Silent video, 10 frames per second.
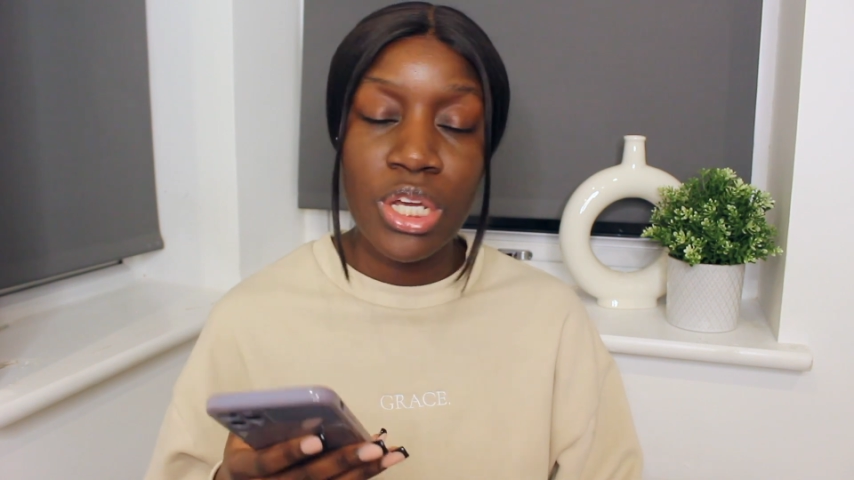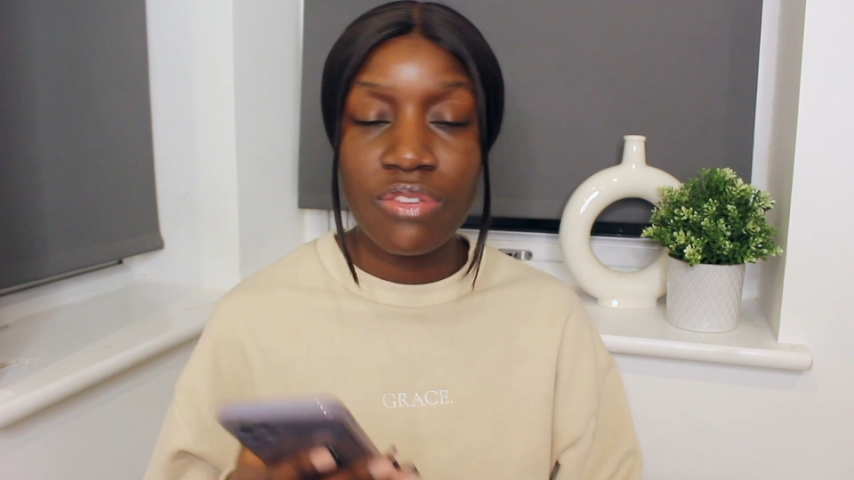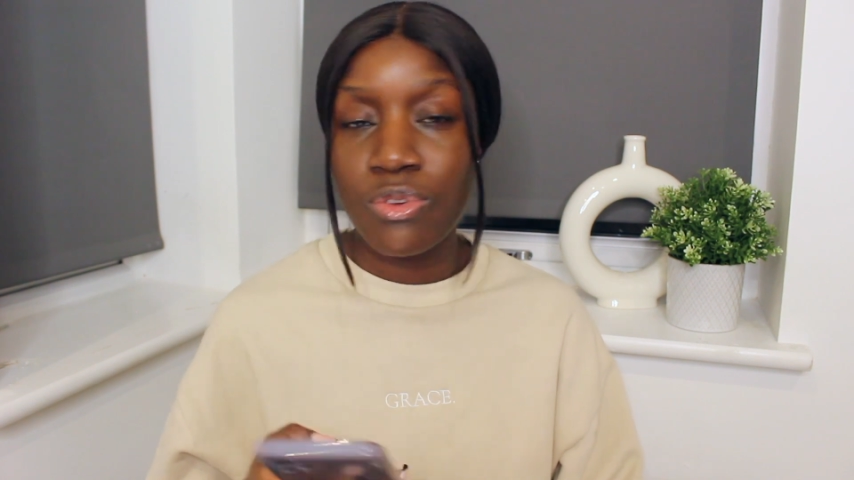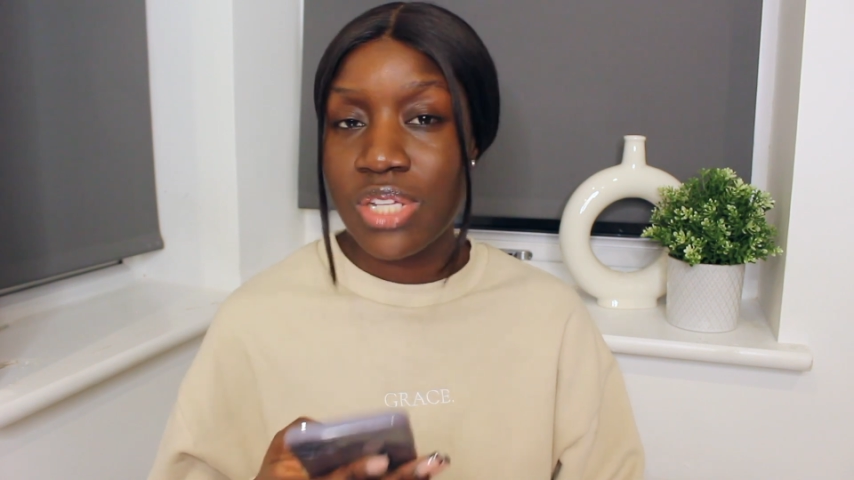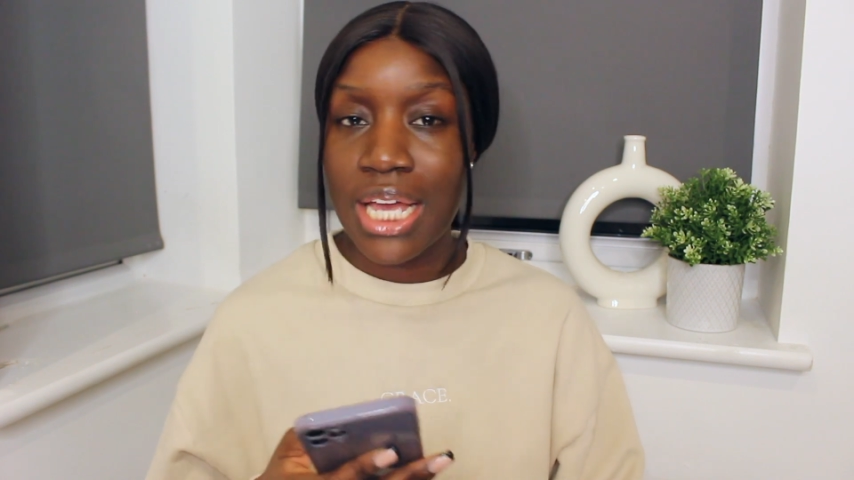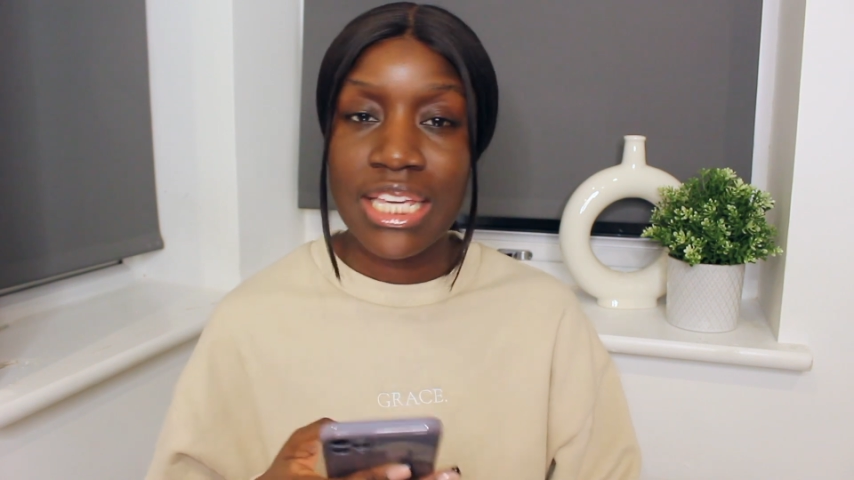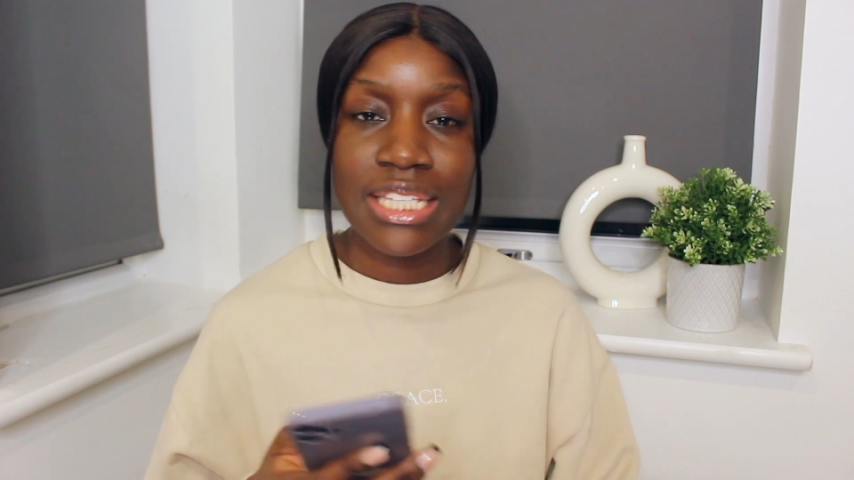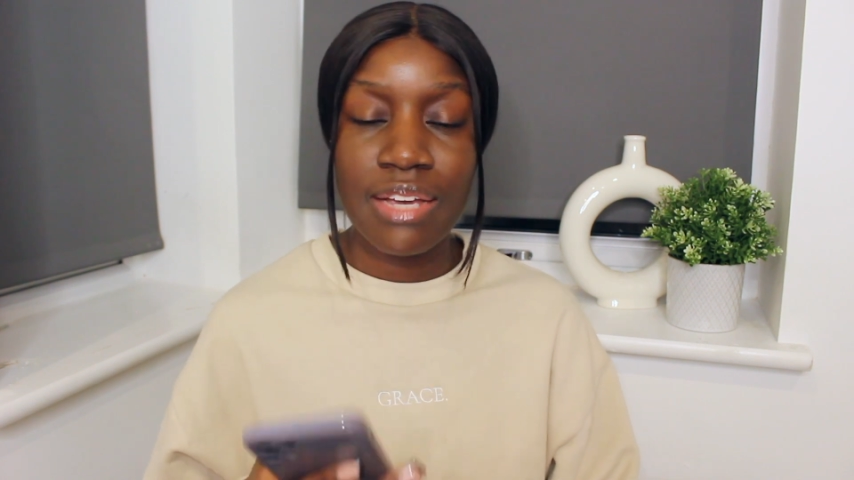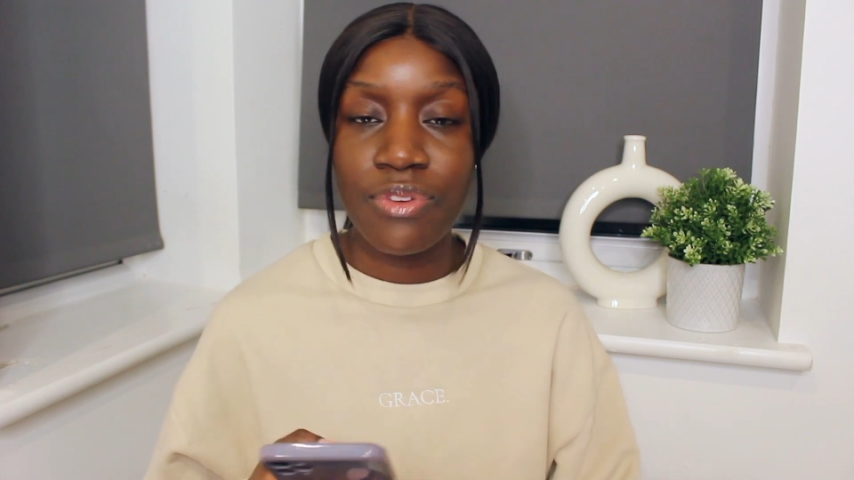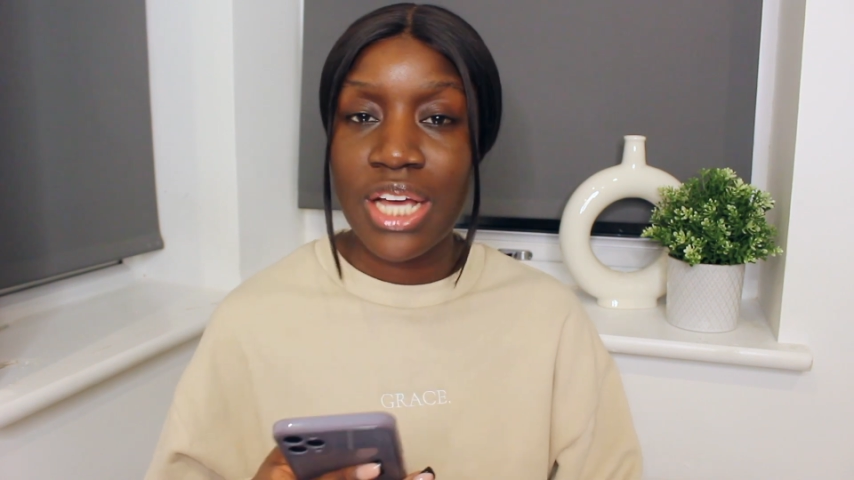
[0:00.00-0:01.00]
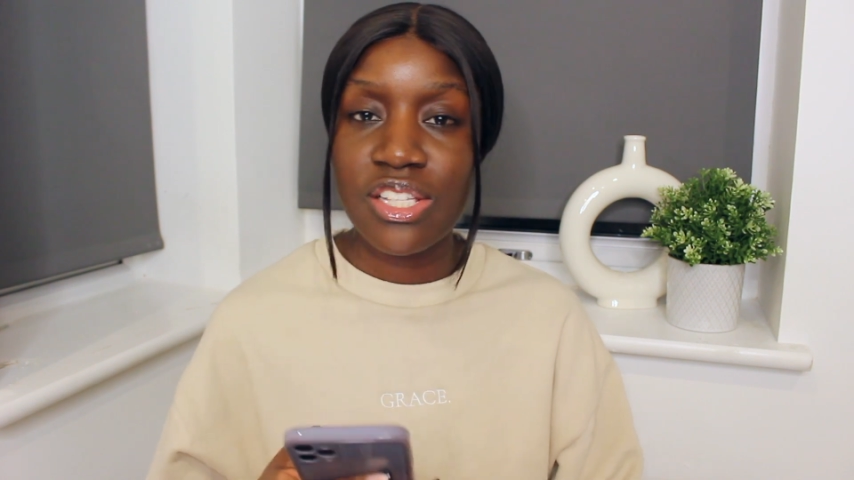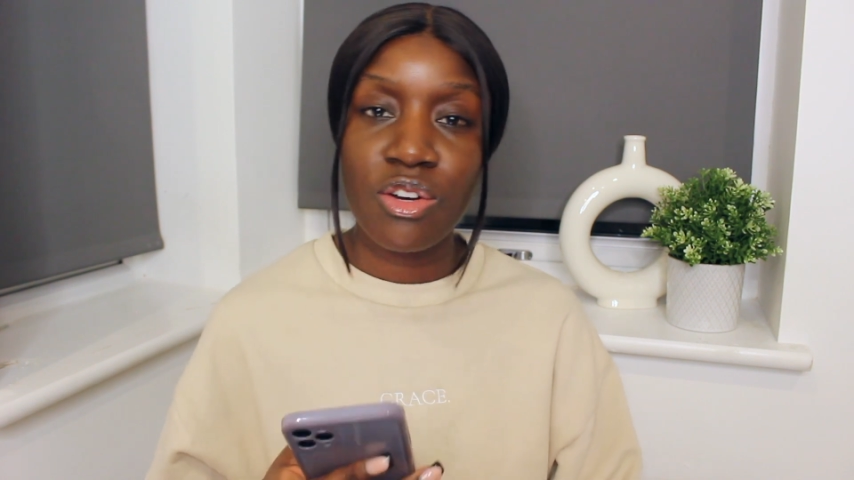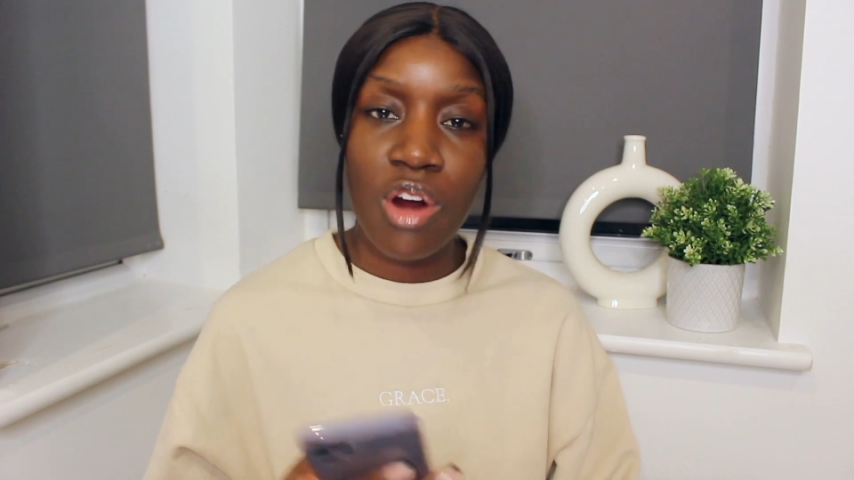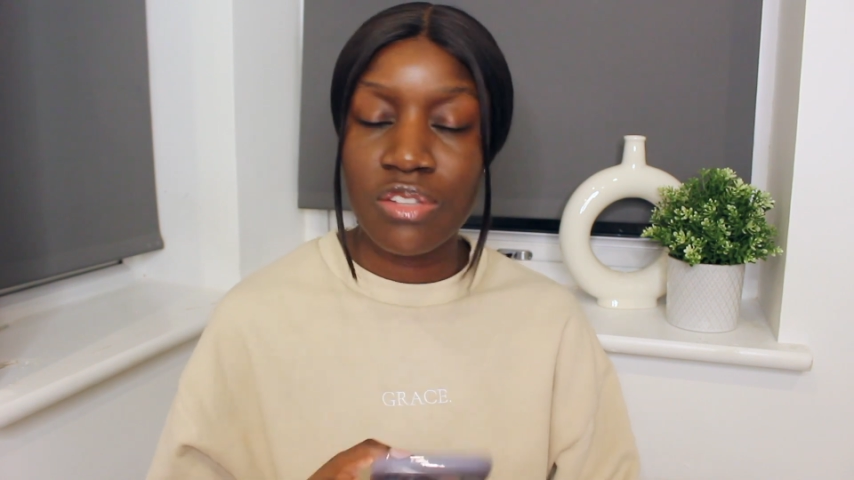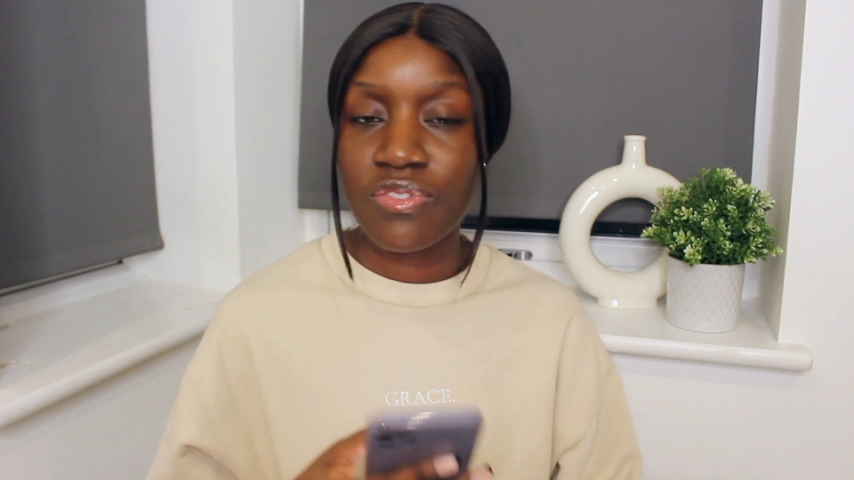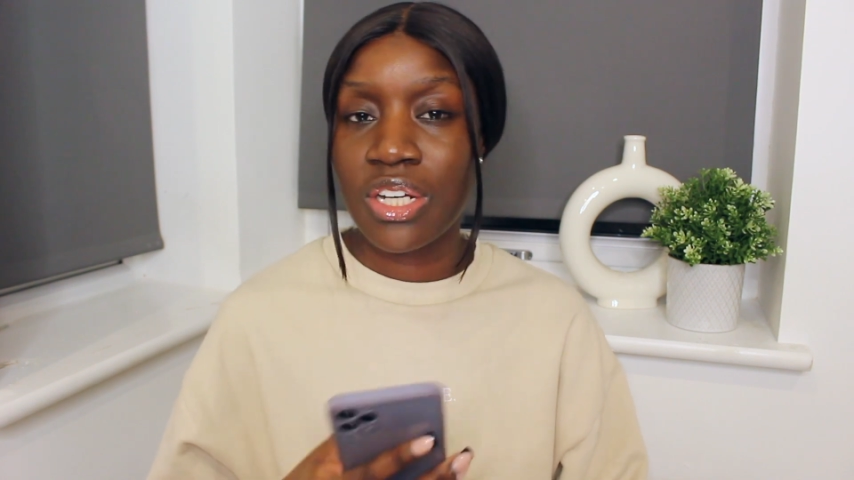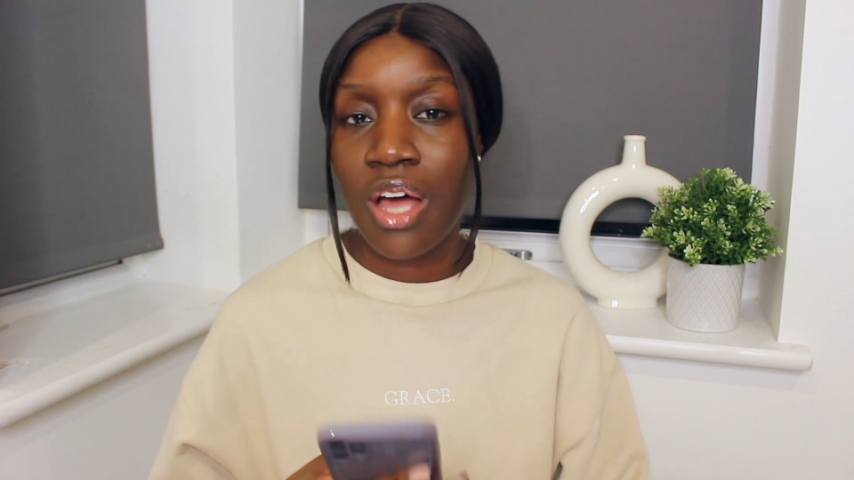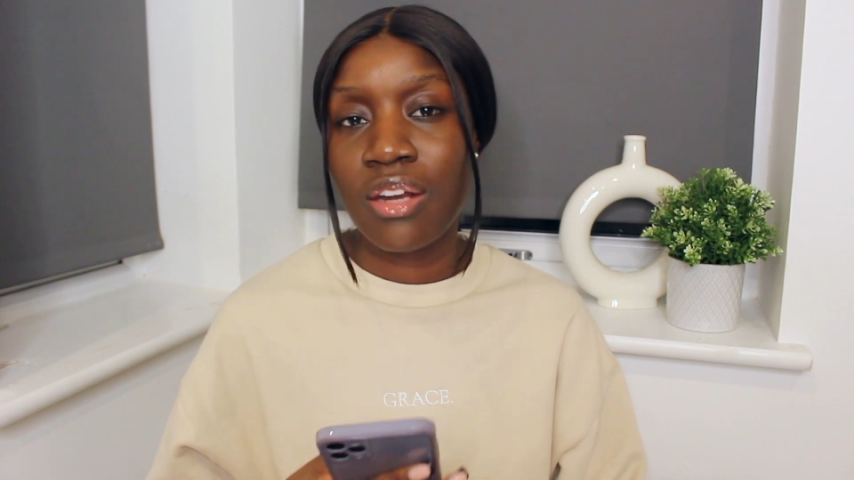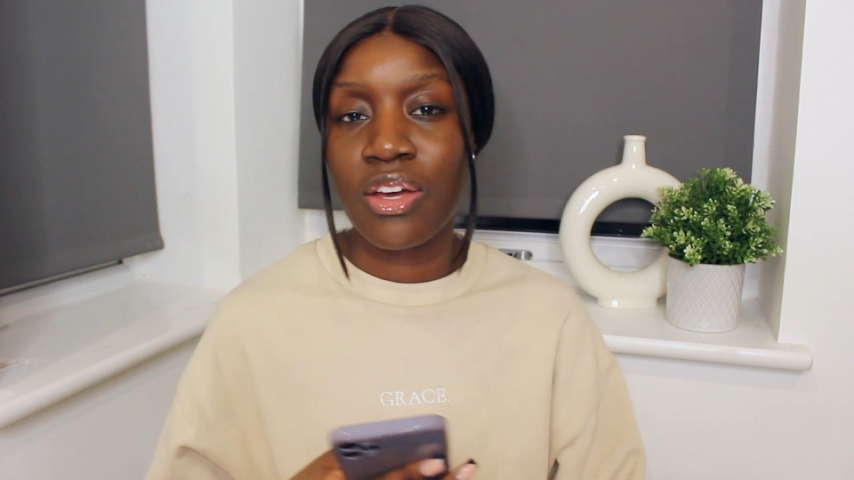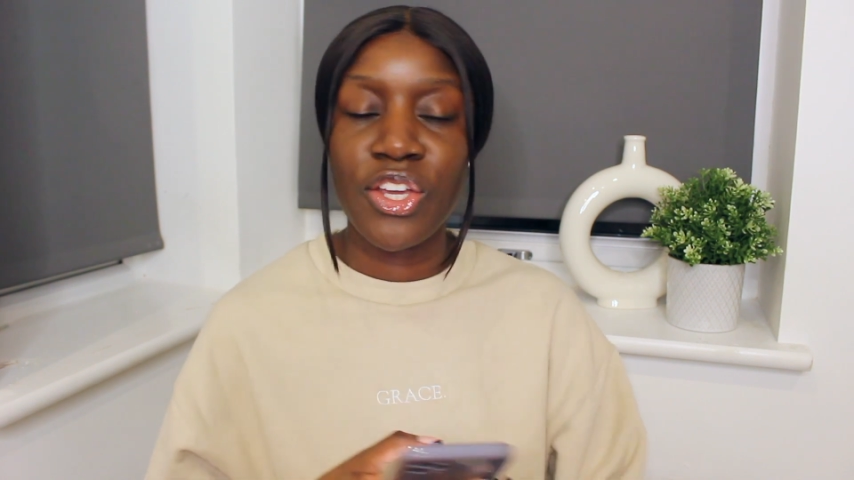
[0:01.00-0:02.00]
he feels like he definitely has to graft for Lana.